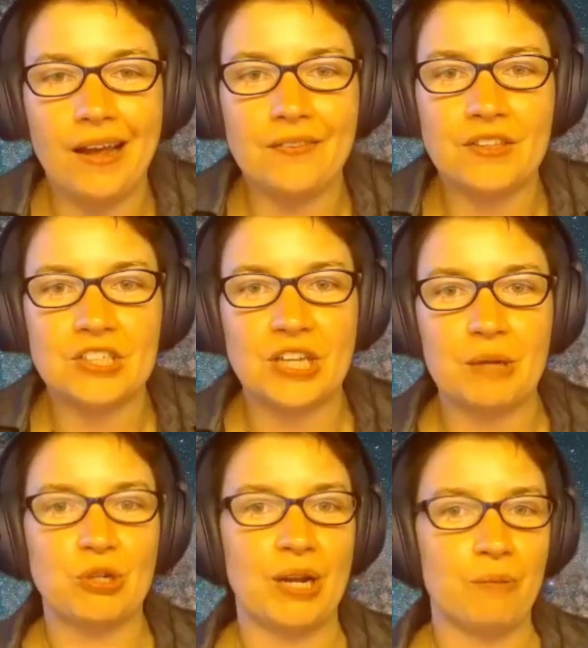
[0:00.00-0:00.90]
at the
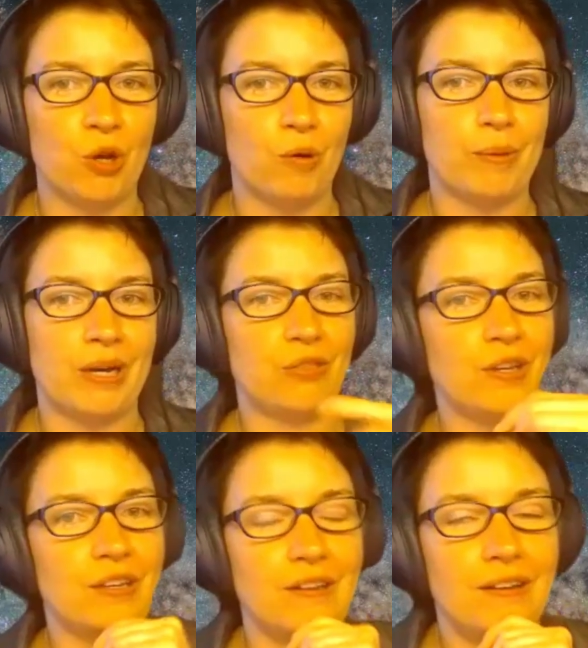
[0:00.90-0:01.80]
same time, though, I
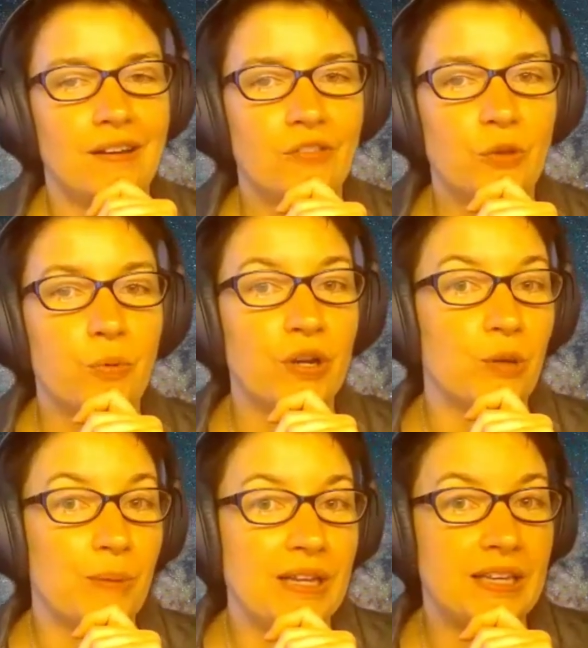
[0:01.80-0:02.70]
think the point
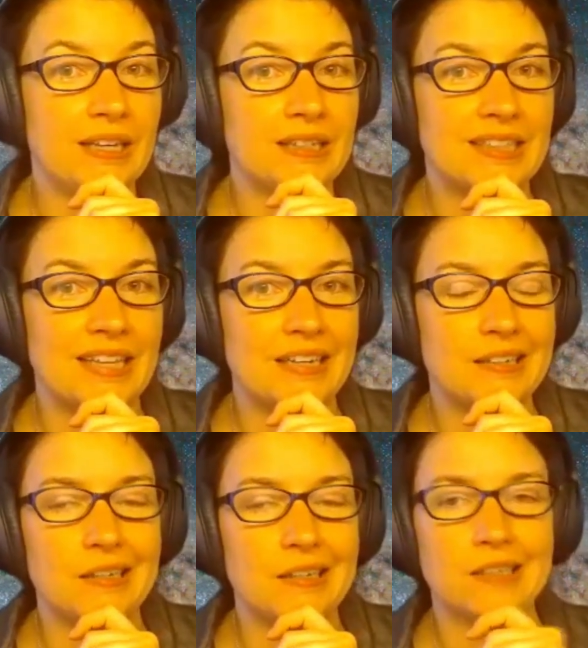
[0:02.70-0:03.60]
you're making is that
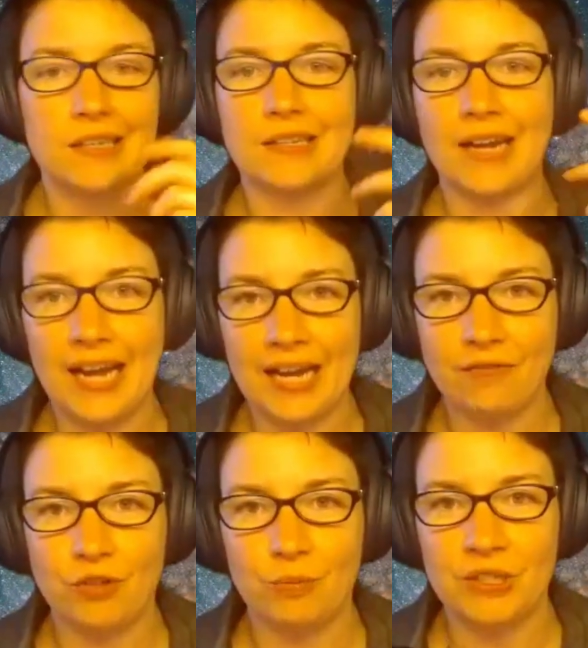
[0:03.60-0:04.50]
it doesn't
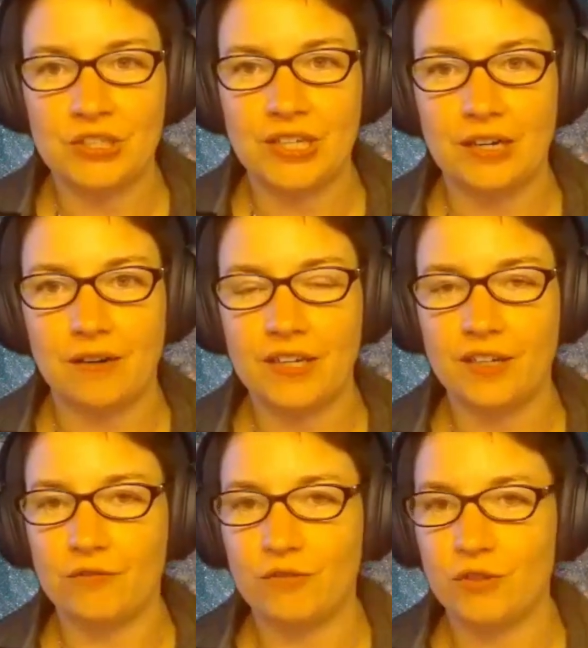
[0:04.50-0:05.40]
have to be scary
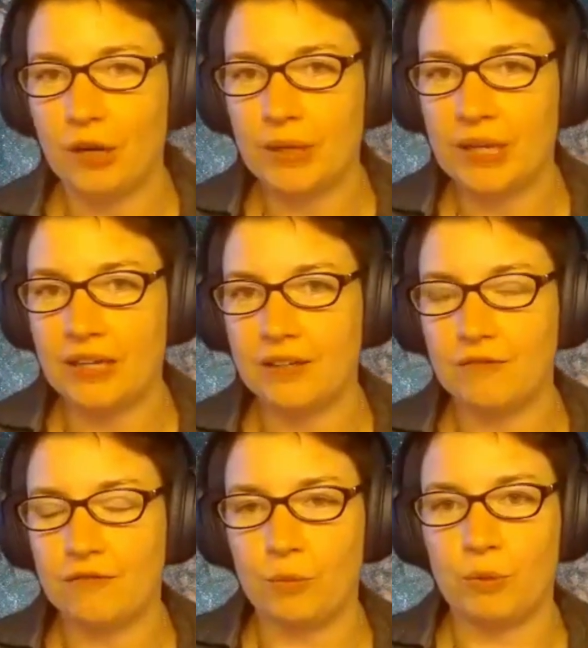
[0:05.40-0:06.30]
if you're coming at it
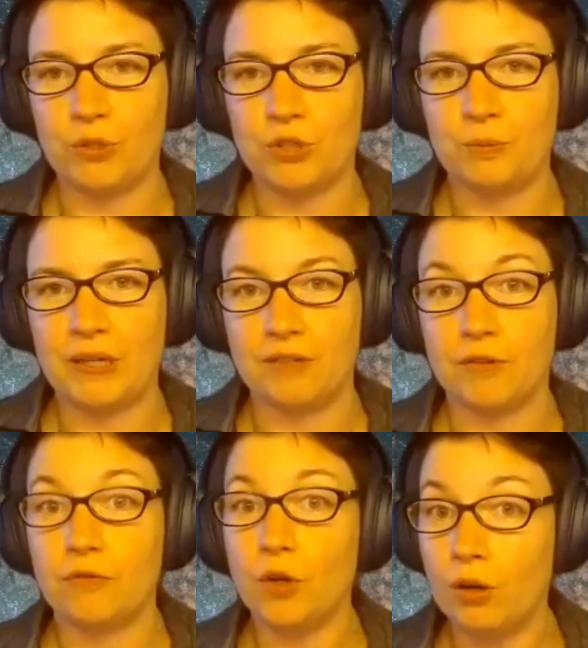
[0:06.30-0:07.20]
from the perspective
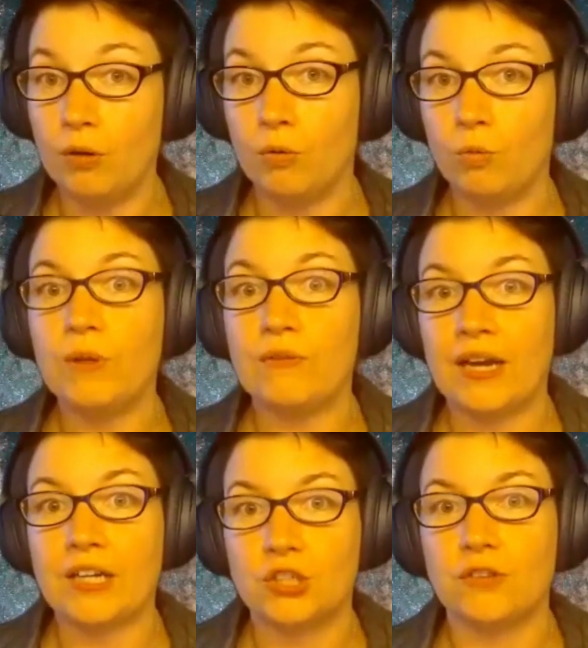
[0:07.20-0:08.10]
of, oh, we've
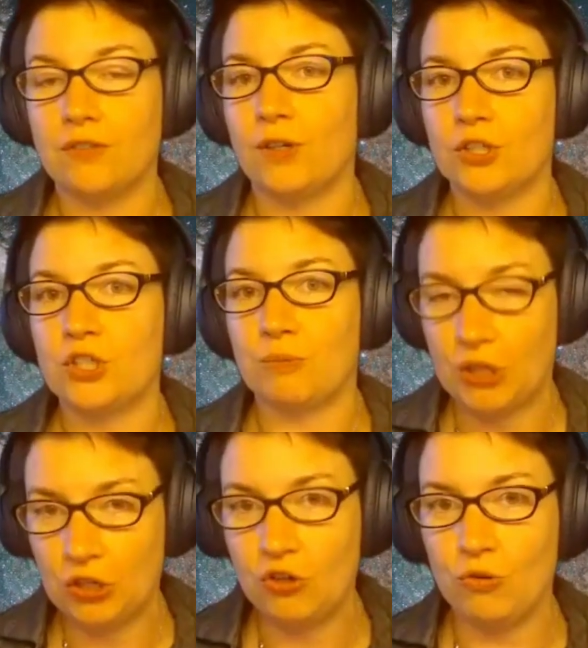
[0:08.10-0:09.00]
actually learned
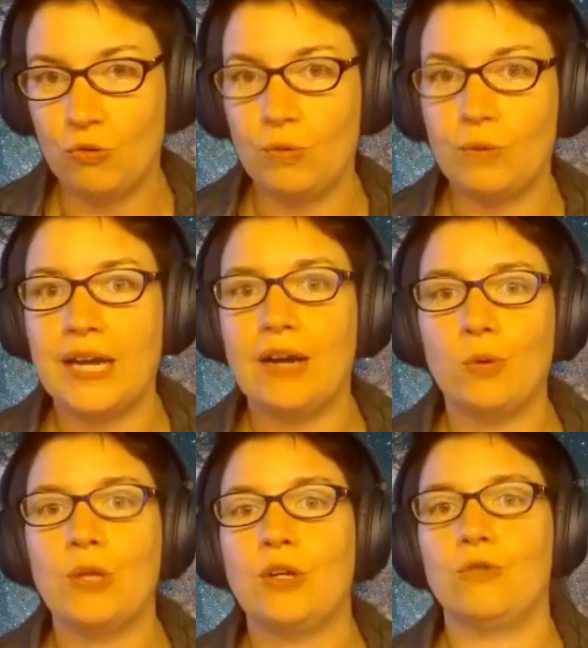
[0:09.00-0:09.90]
something new. Now
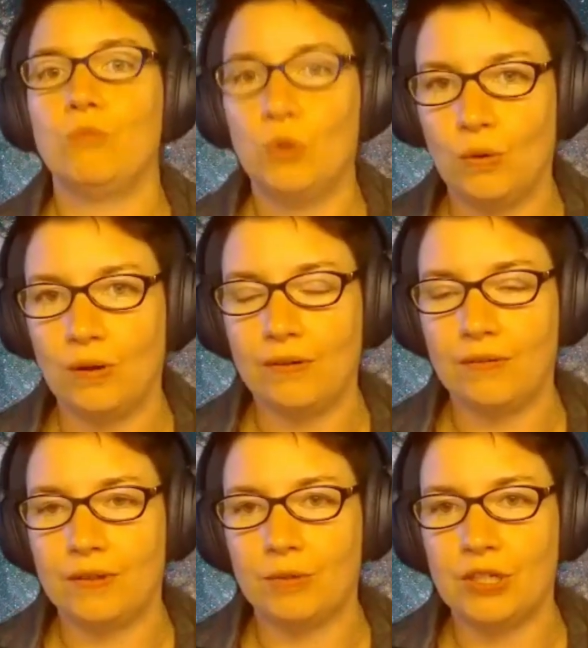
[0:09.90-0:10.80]
we know more
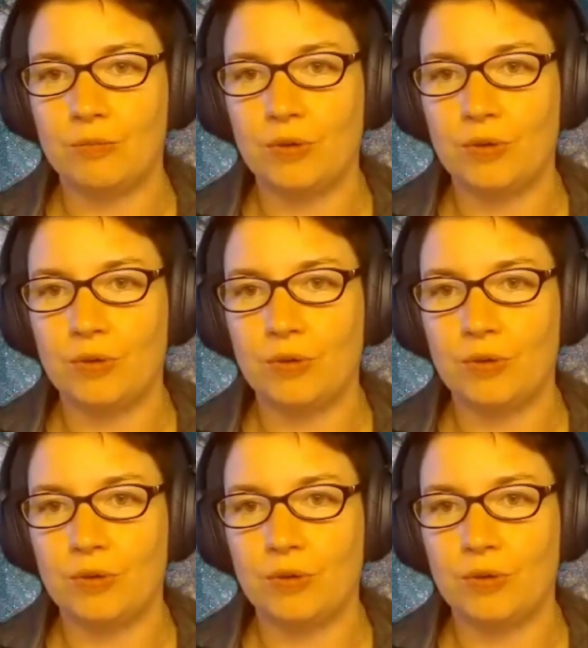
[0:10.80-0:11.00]
than we did